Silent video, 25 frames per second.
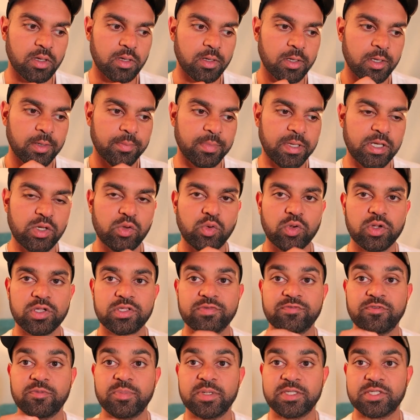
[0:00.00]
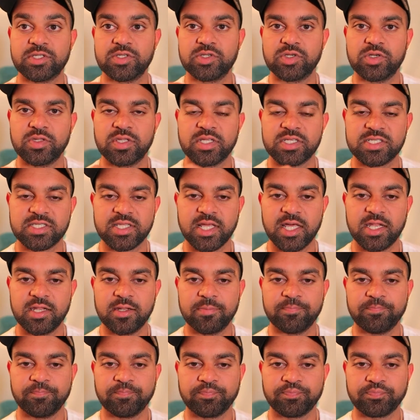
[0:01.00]
in order for me to do this
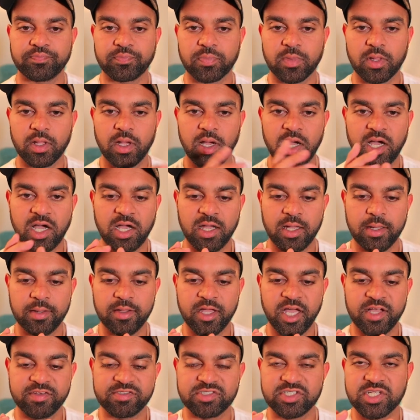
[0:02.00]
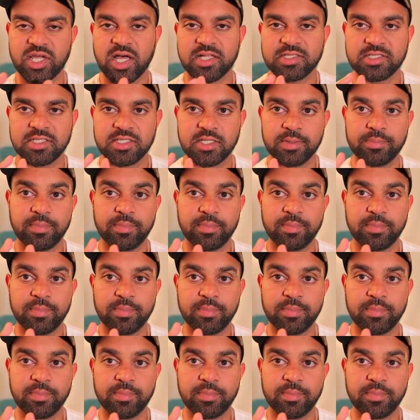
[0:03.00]
then, I have started the